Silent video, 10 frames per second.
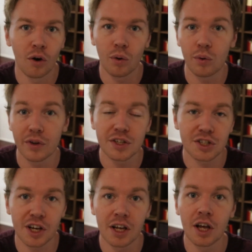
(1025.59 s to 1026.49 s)
all this
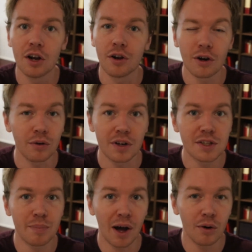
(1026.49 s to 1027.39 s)
shit. No,
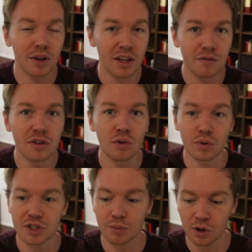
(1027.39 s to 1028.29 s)
it's about giving
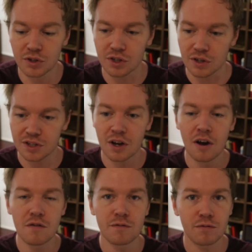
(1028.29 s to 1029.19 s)
your subconscious
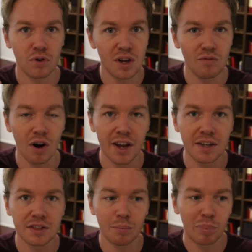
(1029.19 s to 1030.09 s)
free
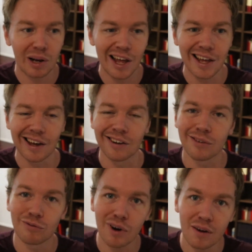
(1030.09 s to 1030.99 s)
rein to play and
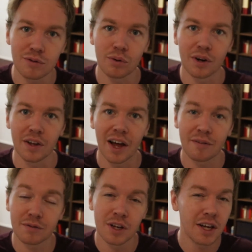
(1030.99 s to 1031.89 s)
unravel and
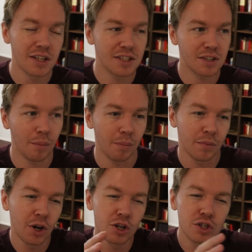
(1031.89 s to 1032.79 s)
have
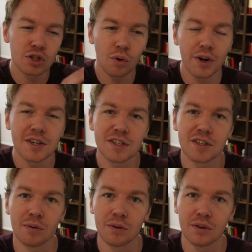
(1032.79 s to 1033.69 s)
some choice
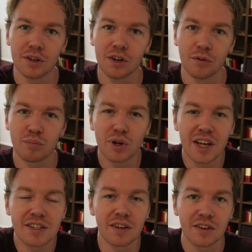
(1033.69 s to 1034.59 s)
to, bring
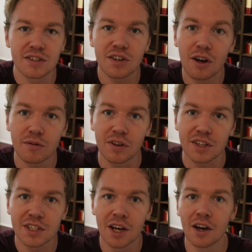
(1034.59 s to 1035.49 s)
it to the
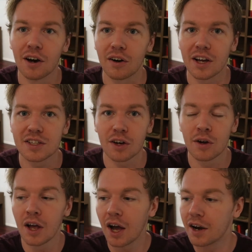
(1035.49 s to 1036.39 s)
surface. Okay,
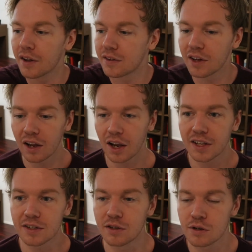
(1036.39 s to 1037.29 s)
so another thing I
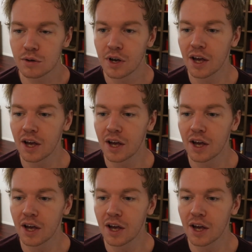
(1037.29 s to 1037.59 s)
like to do